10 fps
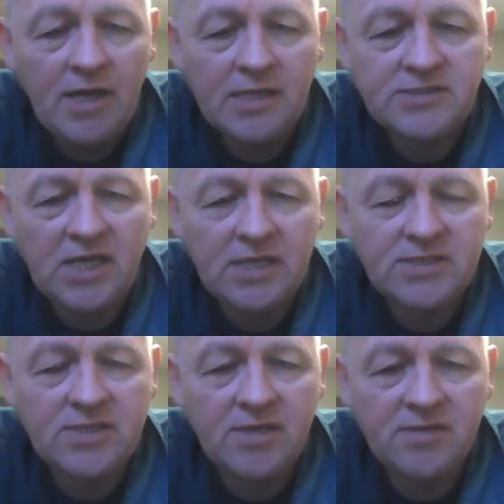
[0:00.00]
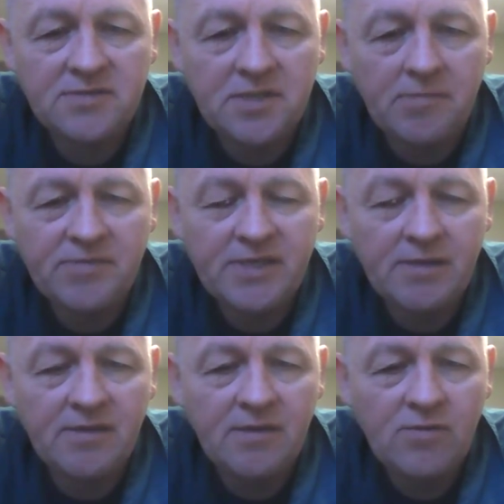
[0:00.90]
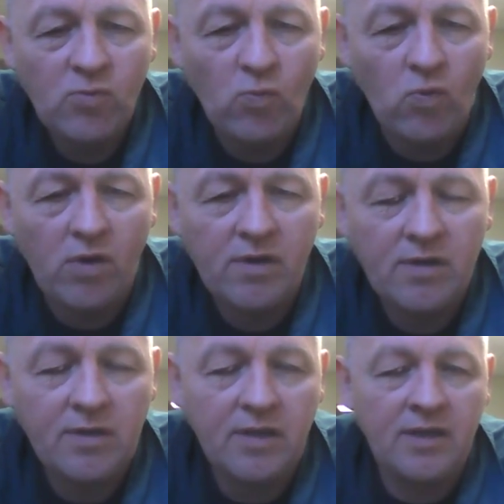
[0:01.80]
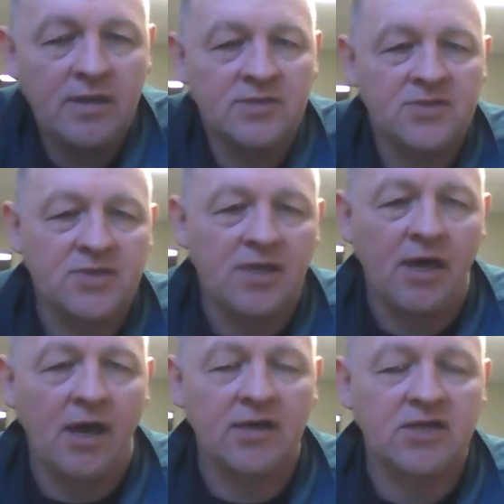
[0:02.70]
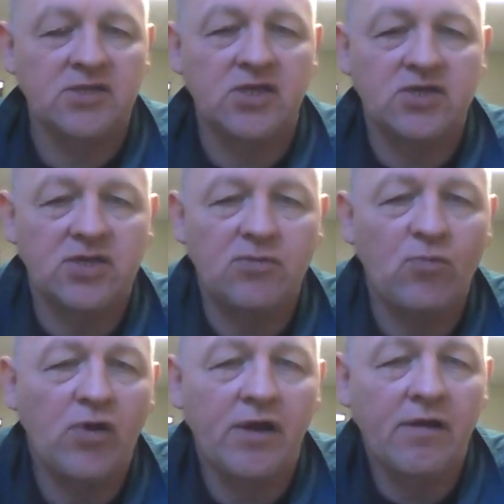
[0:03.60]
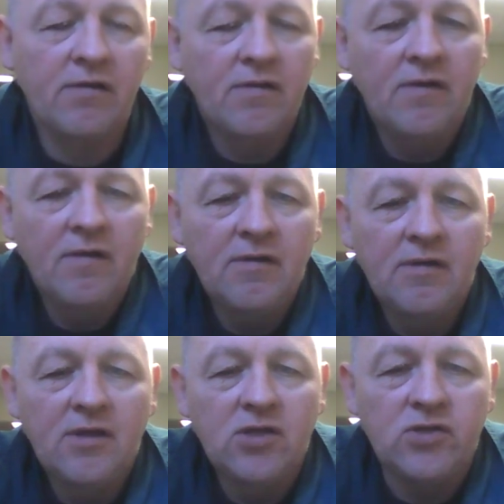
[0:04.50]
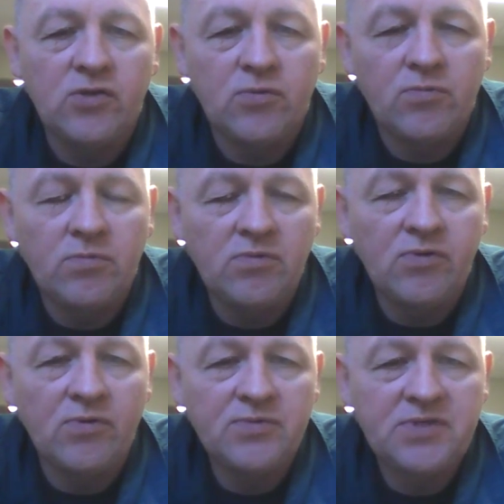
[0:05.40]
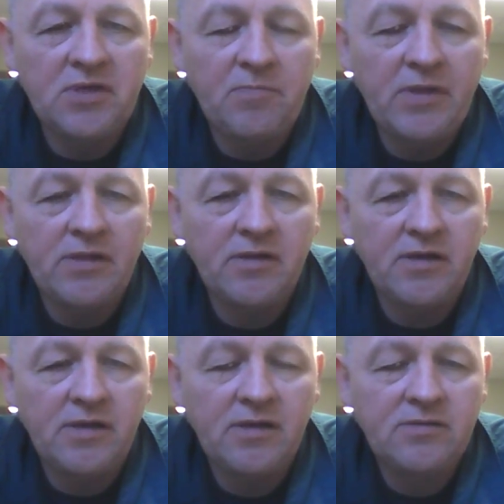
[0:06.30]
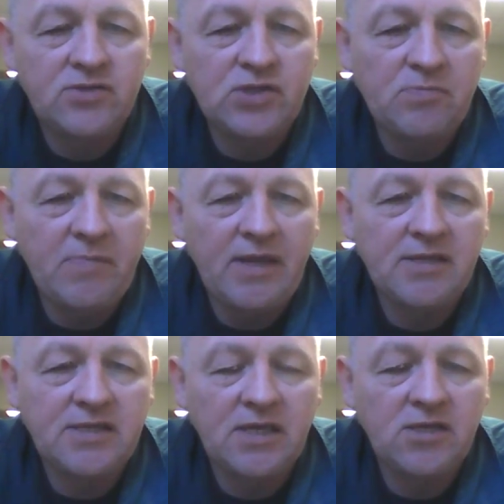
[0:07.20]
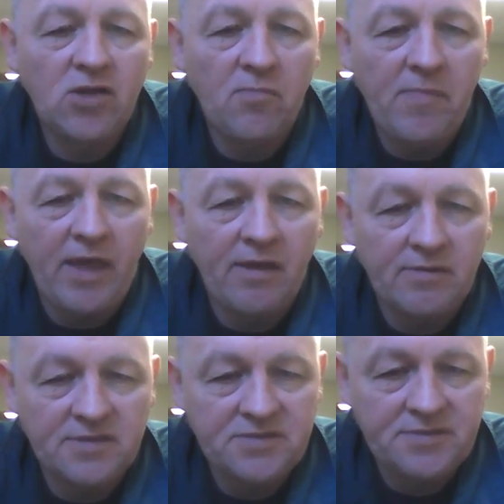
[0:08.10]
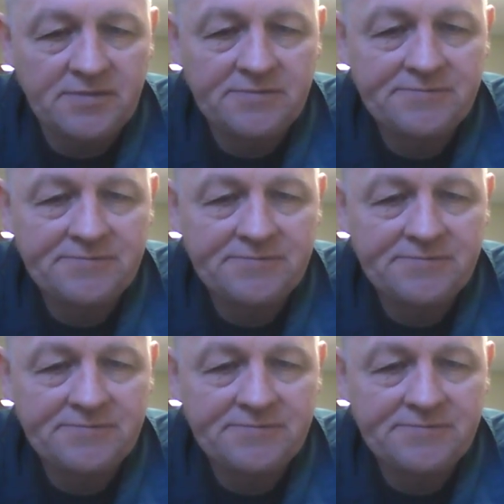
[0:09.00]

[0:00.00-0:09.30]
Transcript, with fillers: ataxia is something is a condition where you lose the ability to maintain your balance.